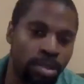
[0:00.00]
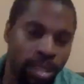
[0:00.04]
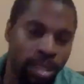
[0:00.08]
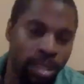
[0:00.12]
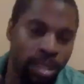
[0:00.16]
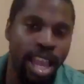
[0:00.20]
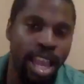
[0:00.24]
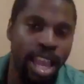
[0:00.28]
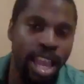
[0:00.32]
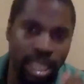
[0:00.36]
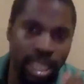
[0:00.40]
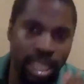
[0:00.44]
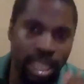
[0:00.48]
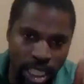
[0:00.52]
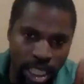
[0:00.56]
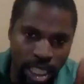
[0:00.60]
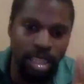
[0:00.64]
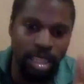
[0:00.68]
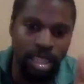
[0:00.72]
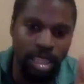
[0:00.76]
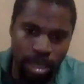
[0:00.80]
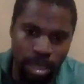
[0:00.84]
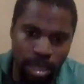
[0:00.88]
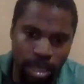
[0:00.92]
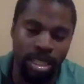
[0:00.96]
things
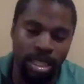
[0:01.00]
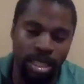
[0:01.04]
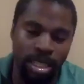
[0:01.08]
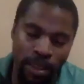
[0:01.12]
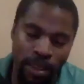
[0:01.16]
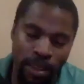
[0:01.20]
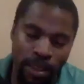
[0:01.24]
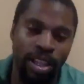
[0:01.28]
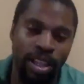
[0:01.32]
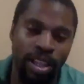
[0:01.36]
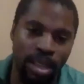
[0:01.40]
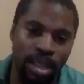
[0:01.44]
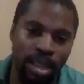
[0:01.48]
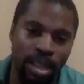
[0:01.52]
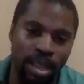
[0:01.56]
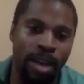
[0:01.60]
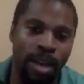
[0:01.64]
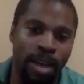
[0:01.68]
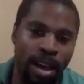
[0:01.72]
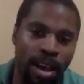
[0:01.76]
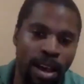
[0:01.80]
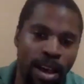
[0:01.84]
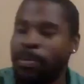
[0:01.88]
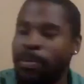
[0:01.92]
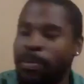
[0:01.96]
specifically
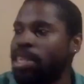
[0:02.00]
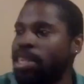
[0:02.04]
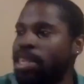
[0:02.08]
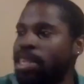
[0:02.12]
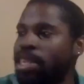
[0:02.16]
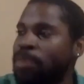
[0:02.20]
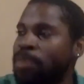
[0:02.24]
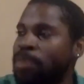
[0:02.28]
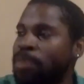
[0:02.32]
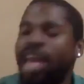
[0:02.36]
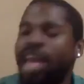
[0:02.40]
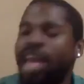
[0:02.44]
well. I mean, this man